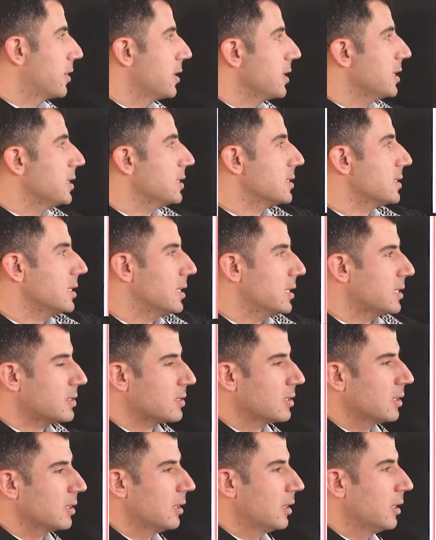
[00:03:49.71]

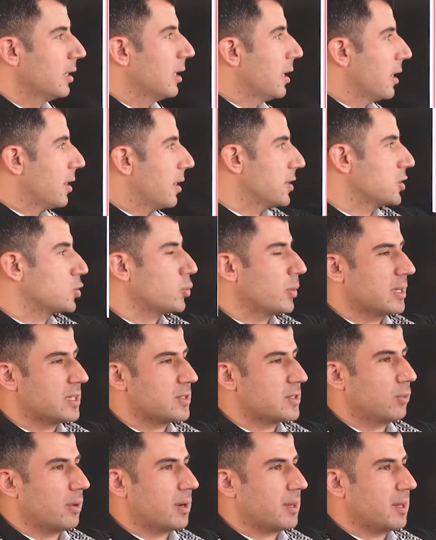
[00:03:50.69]
This one
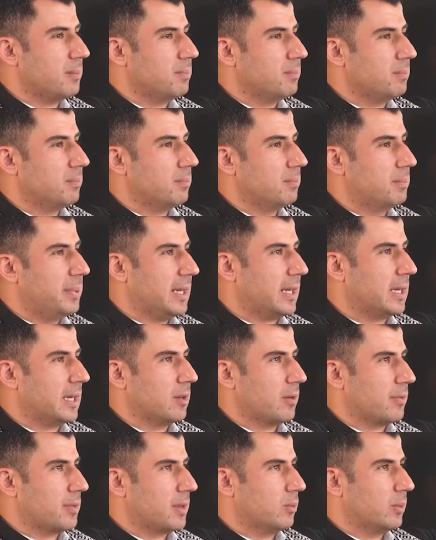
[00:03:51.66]
is for the
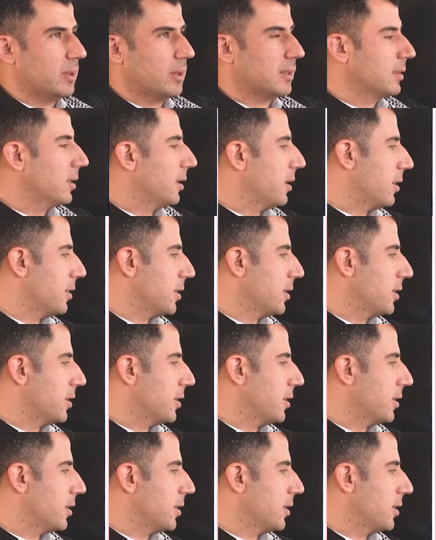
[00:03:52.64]
beginning of the word.